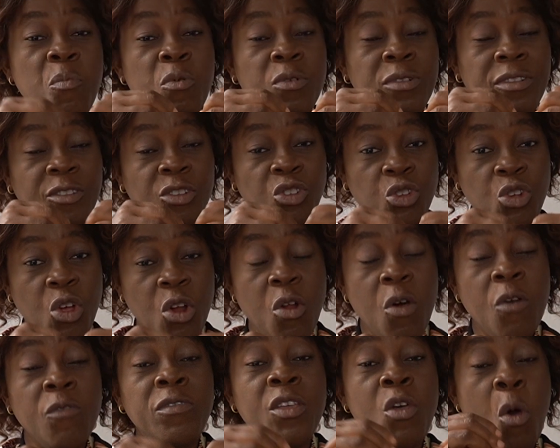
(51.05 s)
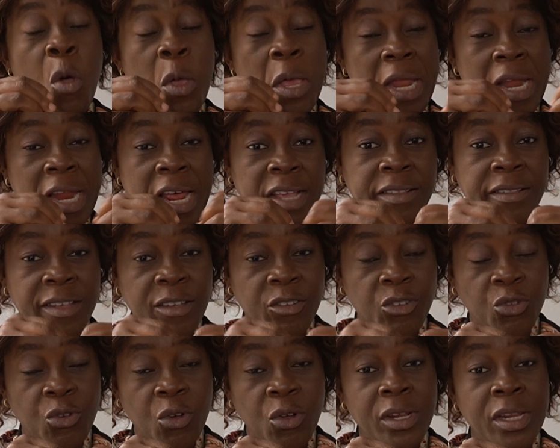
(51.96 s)
position of the
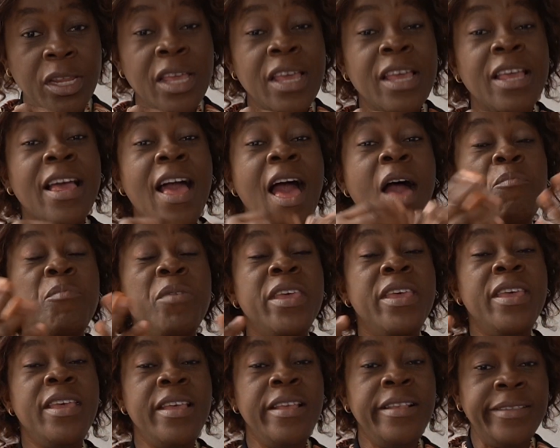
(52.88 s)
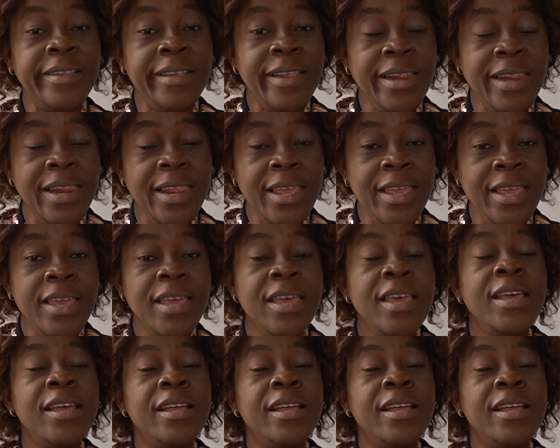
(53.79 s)
organization can be easily